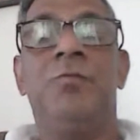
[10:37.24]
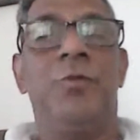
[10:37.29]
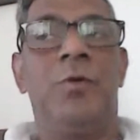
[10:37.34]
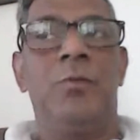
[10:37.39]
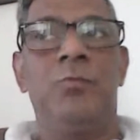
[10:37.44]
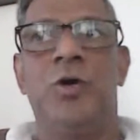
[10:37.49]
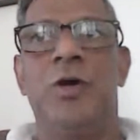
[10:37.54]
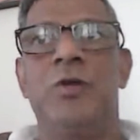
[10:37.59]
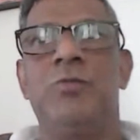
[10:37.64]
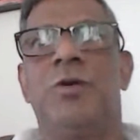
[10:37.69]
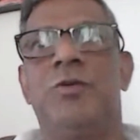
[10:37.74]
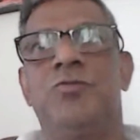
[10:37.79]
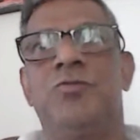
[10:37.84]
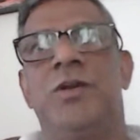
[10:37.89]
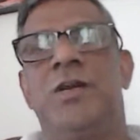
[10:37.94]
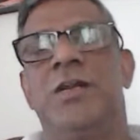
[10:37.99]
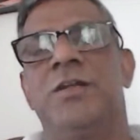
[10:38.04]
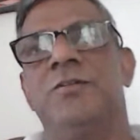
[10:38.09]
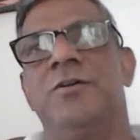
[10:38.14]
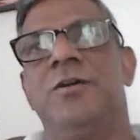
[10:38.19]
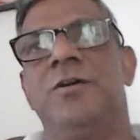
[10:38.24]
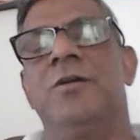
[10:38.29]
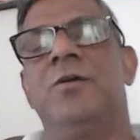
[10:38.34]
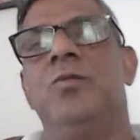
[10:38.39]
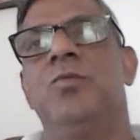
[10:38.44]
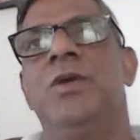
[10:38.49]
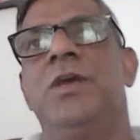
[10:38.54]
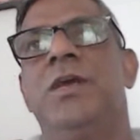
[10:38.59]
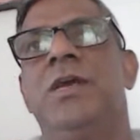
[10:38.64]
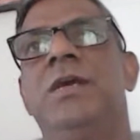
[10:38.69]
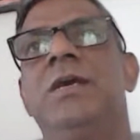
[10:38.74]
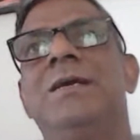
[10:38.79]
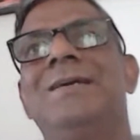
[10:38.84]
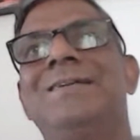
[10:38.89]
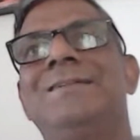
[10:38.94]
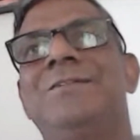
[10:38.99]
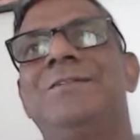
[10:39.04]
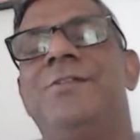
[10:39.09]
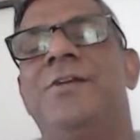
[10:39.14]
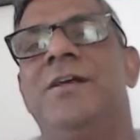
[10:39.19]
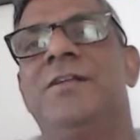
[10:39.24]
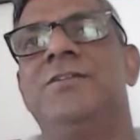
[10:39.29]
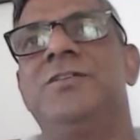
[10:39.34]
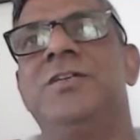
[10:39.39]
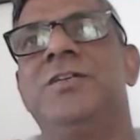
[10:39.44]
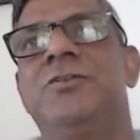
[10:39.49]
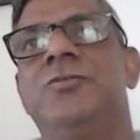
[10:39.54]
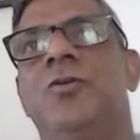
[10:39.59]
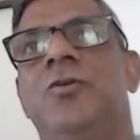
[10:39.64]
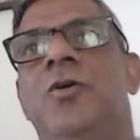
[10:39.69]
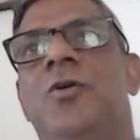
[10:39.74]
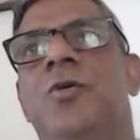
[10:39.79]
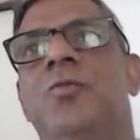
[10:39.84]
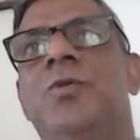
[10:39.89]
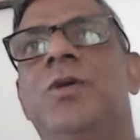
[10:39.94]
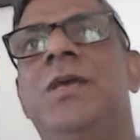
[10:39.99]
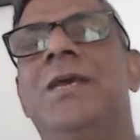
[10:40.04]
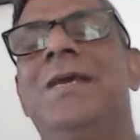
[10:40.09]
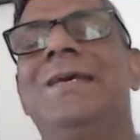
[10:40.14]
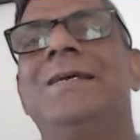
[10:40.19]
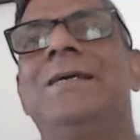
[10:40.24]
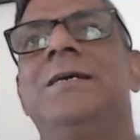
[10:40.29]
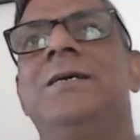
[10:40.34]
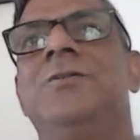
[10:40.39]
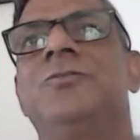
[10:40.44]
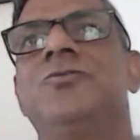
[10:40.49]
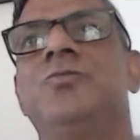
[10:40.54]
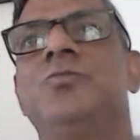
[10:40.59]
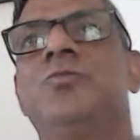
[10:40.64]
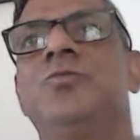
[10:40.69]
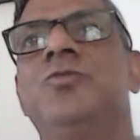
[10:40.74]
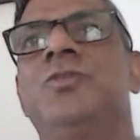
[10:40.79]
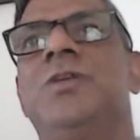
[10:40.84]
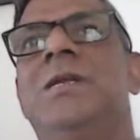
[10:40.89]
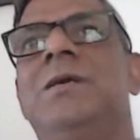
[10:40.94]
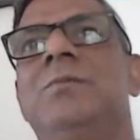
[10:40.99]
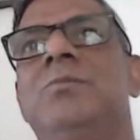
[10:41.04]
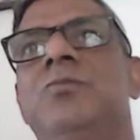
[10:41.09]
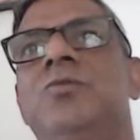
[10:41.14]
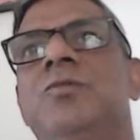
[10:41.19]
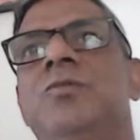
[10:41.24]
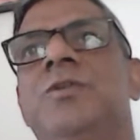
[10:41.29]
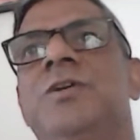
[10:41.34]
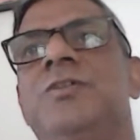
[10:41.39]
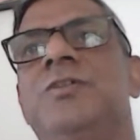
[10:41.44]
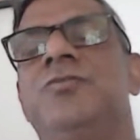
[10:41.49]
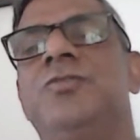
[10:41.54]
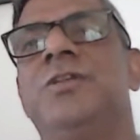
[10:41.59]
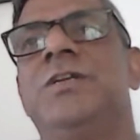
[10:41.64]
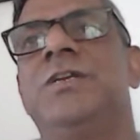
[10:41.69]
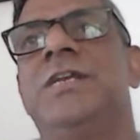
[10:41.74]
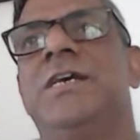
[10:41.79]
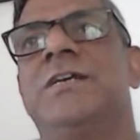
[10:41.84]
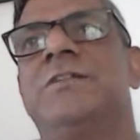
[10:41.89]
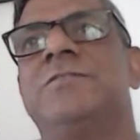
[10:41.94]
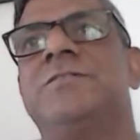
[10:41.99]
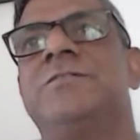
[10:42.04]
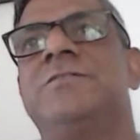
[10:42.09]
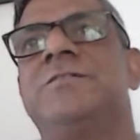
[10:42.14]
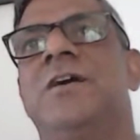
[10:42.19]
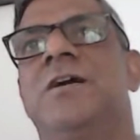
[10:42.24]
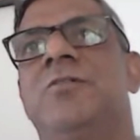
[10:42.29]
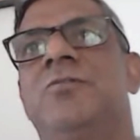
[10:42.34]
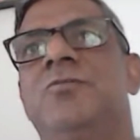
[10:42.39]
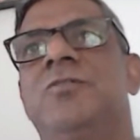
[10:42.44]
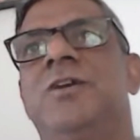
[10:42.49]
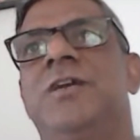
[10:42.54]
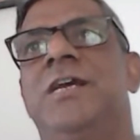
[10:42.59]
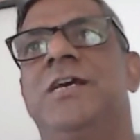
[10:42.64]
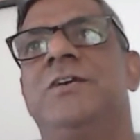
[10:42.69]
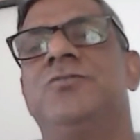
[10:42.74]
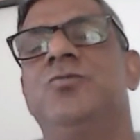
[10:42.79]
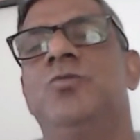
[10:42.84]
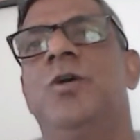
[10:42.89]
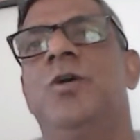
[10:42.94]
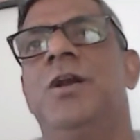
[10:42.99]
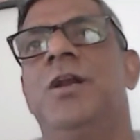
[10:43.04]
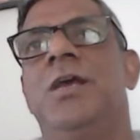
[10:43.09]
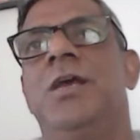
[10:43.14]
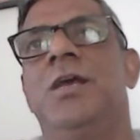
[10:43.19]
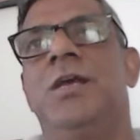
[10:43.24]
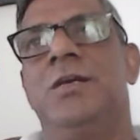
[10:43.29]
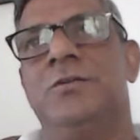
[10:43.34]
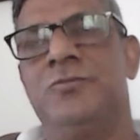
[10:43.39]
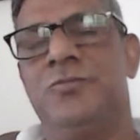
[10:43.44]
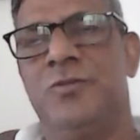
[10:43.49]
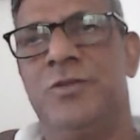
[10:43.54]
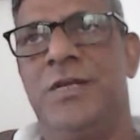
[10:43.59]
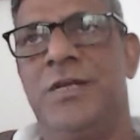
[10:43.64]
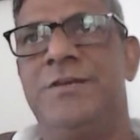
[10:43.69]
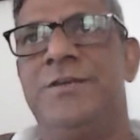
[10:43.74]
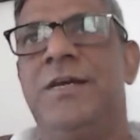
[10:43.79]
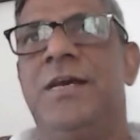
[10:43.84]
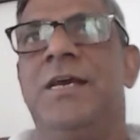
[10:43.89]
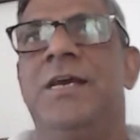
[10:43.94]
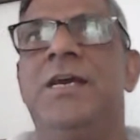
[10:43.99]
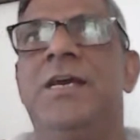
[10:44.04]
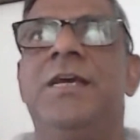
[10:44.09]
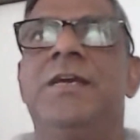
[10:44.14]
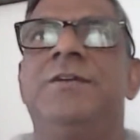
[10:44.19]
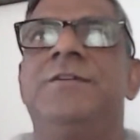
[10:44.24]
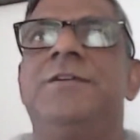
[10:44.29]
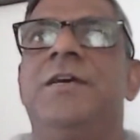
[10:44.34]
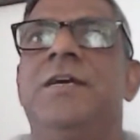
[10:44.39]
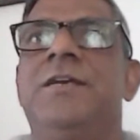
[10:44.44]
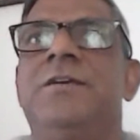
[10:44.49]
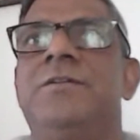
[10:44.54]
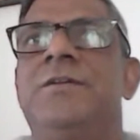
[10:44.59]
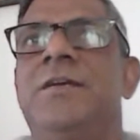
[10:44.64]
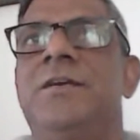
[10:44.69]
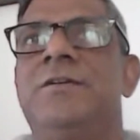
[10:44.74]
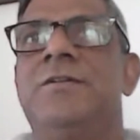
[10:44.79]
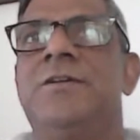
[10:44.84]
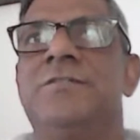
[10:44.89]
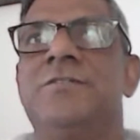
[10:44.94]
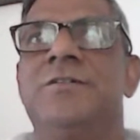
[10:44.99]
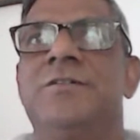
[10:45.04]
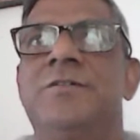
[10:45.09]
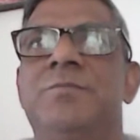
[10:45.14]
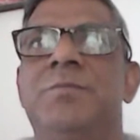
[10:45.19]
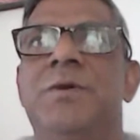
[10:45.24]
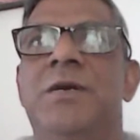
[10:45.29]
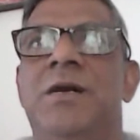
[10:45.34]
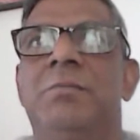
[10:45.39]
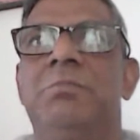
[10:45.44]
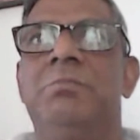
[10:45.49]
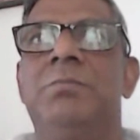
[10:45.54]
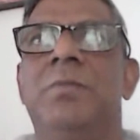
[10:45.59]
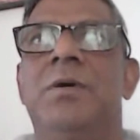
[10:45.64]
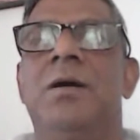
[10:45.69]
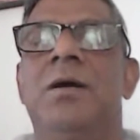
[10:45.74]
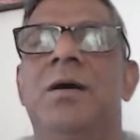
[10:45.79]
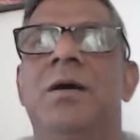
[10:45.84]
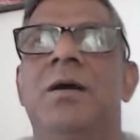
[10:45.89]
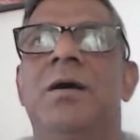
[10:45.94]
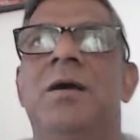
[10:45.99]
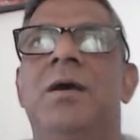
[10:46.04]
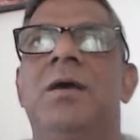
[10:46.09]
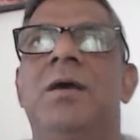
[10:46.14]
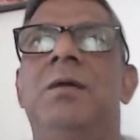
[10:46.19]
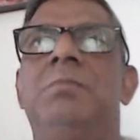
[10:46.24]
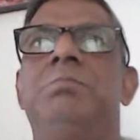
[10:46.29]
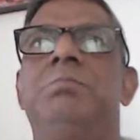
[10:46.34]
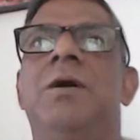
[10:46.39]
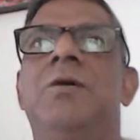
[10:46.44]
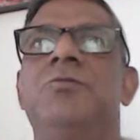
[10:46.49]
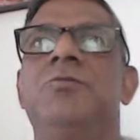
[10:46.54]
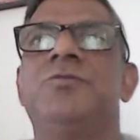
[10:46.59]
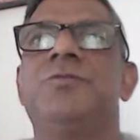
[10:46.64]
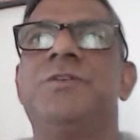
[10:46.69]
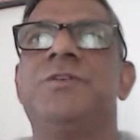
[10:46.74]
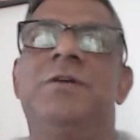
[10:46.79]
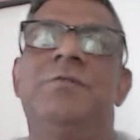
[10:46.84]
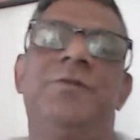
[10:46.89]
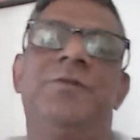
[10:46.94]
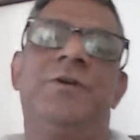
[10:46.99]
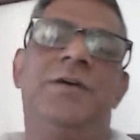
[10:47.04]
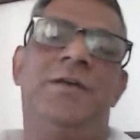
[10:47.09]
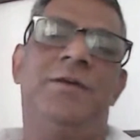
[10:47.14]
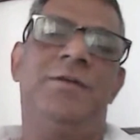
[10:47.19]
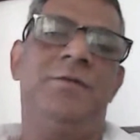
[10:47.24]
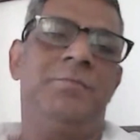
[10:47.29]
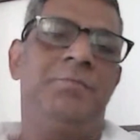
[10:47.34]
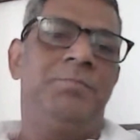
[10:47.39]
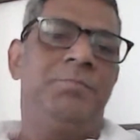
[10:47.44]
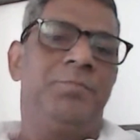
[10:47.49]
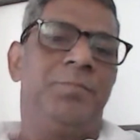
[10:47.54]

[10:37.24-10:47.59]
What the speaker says: from one word to another, we transit or we smoothly move into the next sound, next word, so that it doesn't become a bouncy affair.